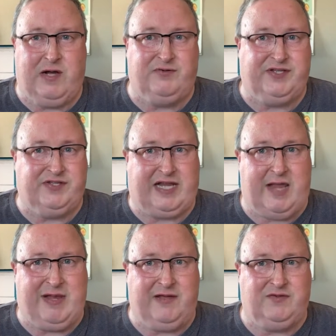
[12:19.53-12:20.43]
since it
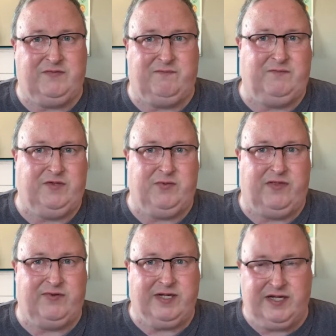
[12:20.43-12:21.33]
came out 2 or
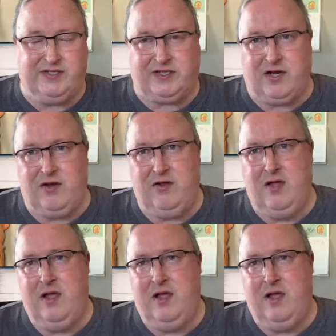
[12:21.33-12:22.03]
3 years ago.